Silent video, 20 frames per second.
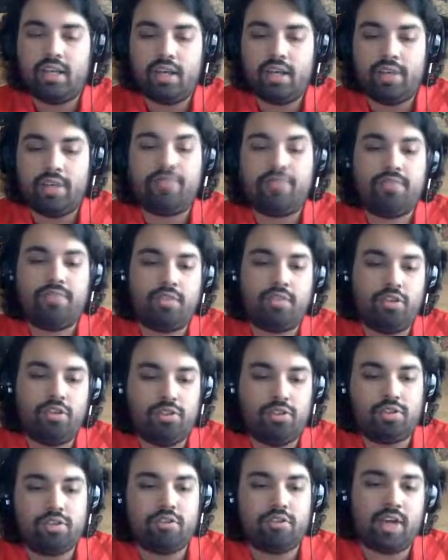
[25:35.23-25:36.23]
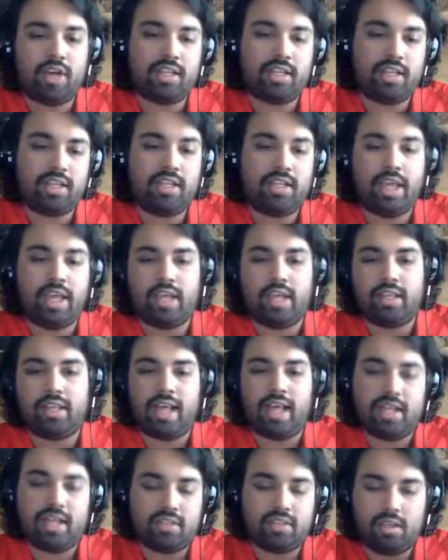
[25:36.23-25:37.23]
if used correctly, they
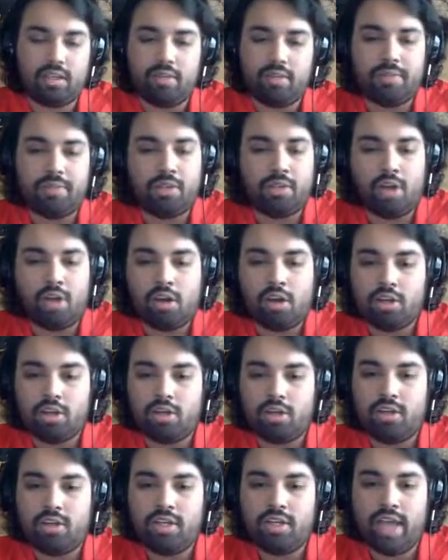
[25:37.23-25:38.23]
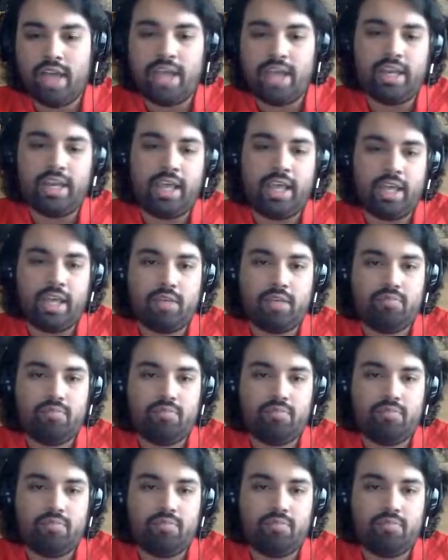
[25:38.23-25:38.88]
last a little bit longer, and they,